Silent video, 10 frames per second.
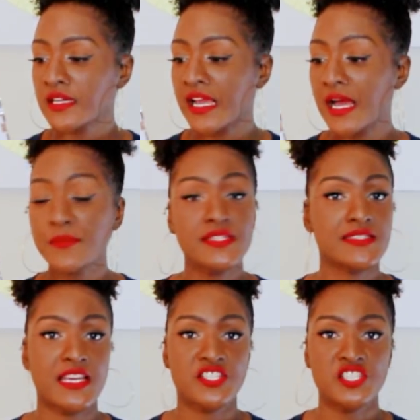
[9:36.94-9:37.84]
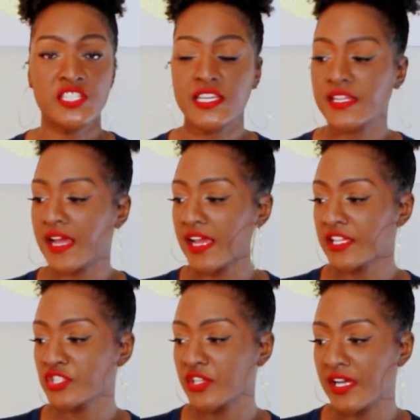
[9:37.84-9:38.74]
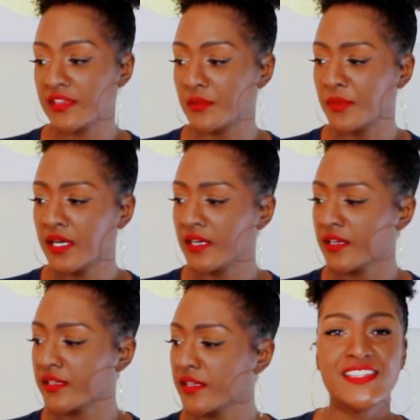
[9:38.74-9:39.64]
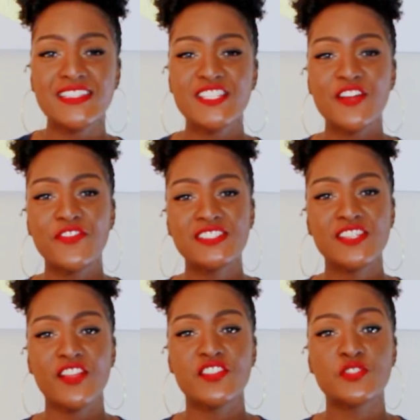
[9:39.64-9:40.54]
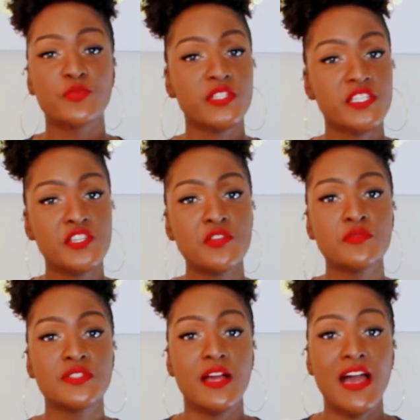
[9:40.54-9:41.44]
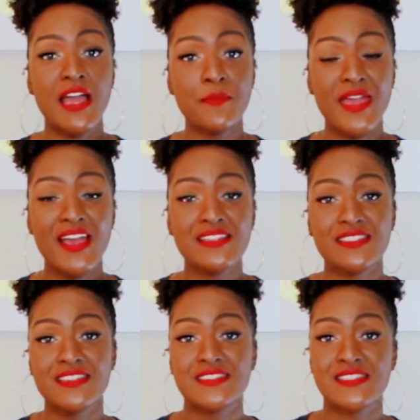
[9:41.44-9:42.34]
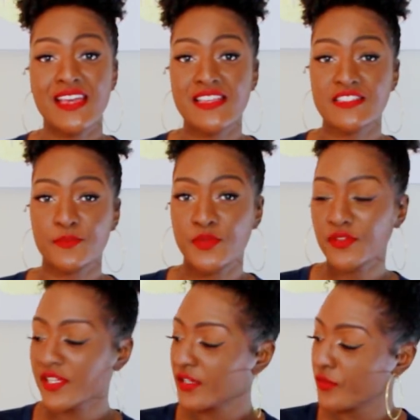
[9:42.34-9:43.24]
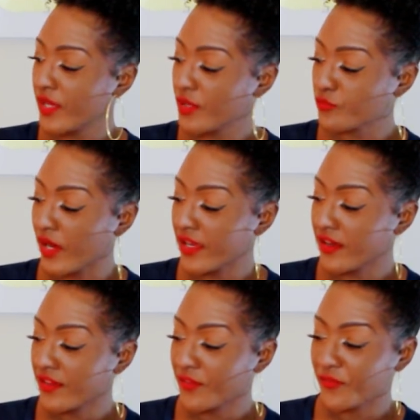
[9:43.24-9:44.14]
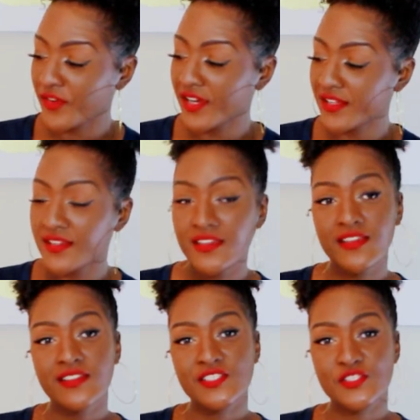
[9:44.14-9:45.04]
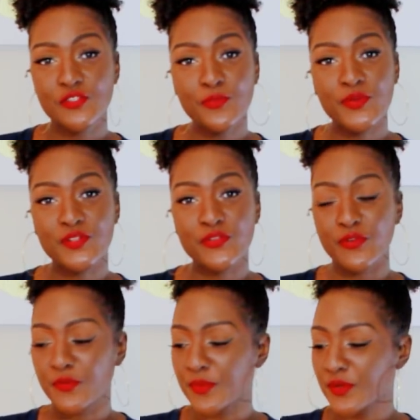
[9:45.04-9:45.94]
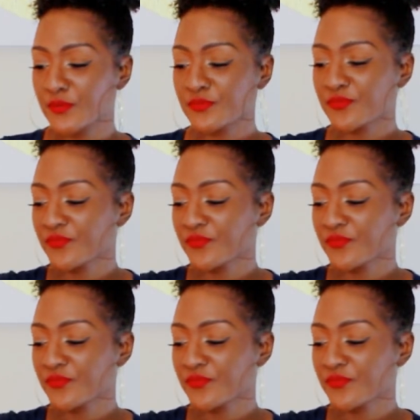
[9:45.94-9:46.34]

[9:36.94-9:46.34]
comment section and I can try them on. Next off, I saw this really cute eye mask. It says Beauty Queen right on the front. Super adorable.